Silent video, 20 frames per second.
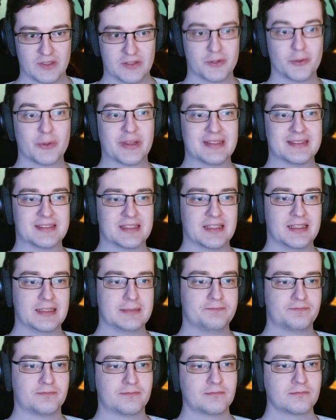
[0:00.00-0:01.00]
So you can
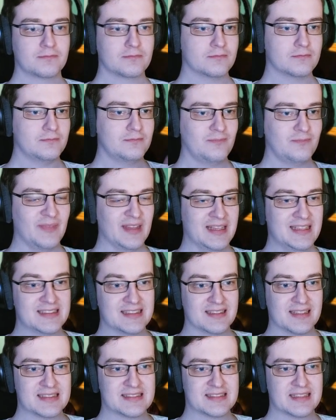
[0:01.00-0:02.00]
see
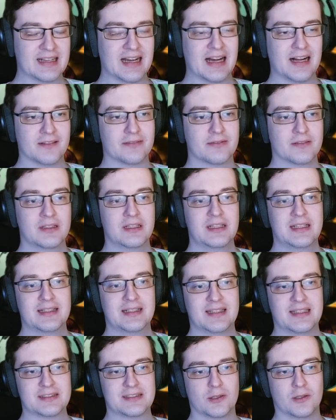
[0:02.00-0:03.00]
it's less than half.
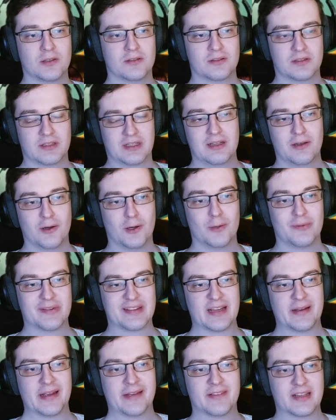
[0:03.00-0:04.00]
This
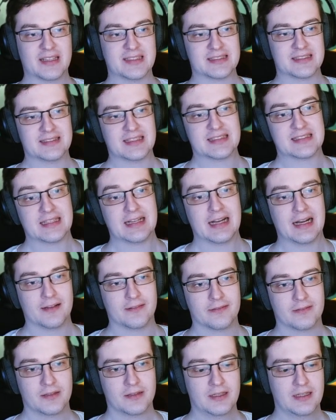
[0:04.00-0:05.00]
overtime effect is less than
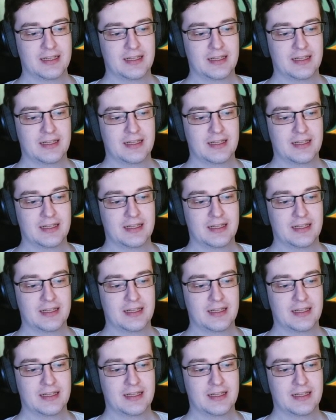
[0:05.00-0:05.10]
half.